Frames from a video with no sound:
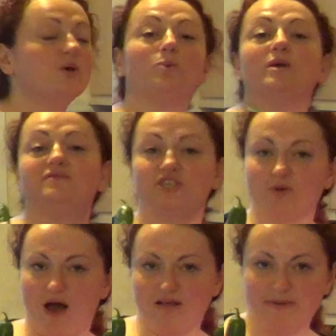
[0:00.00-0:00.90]
We have 2
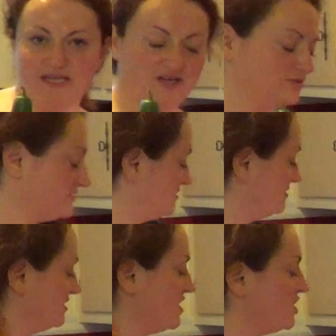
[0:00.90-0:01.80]
jalapenos.
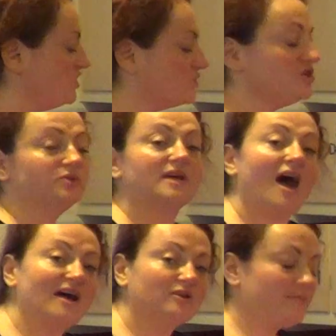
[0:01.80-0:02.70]
You can use a
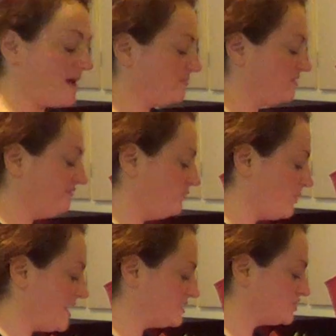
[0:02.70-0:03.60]
hotter pepper if you
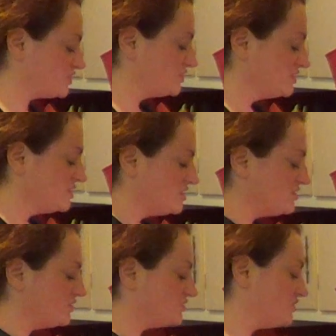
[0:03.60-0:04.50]
wish.
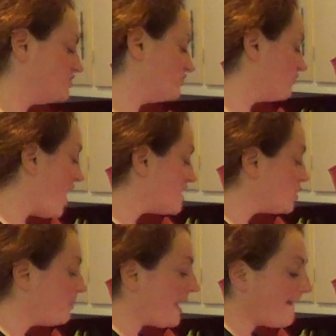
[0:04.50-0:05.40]
There's the
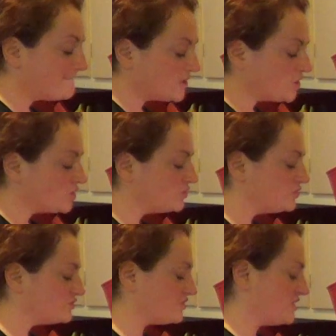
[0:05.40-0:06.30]
serrano
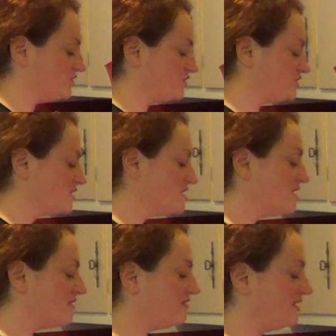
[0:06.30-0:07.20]
peppers, there's
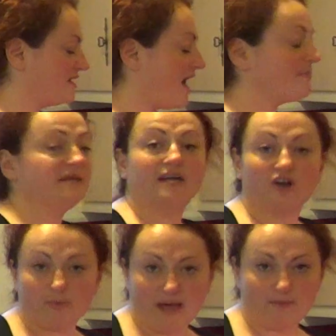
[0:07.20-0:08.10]
the
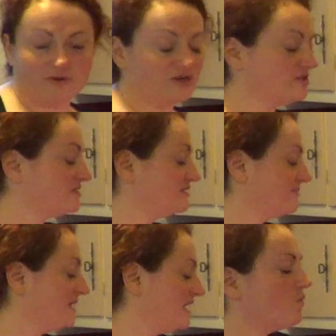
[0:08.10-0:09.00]
habanero peppers.
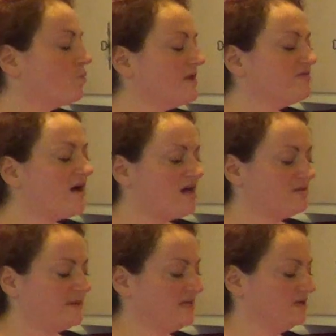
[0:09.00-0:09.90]
With the
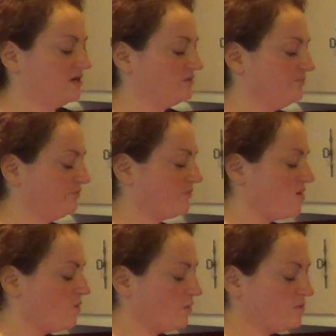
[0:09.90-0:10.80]
jalapeno,
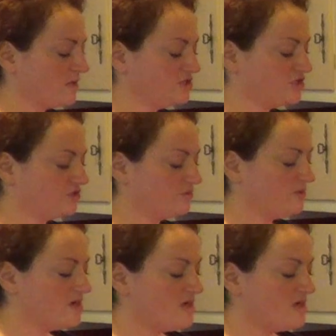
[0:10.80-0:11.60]
what you want to do,